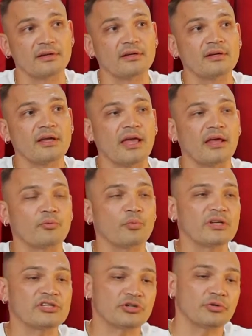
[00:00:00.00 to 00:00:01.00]
I love that. And
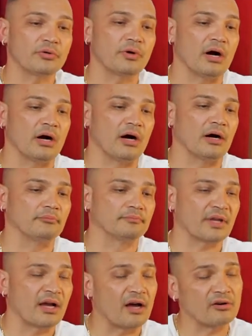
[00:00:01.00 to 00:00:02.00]
we do, I
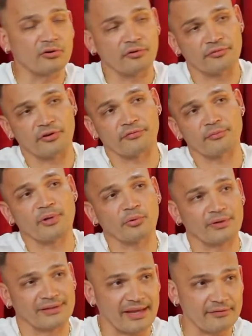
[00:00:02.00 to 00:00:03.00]
don't know if you're familiar
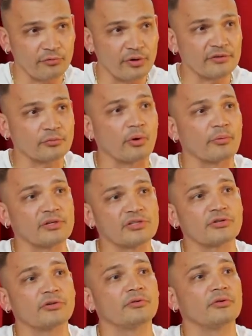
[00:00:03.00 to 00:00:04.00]
with Landvoice, where we
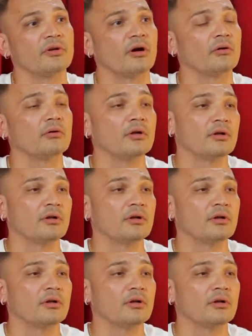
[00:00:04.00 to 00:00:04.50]
do, you know,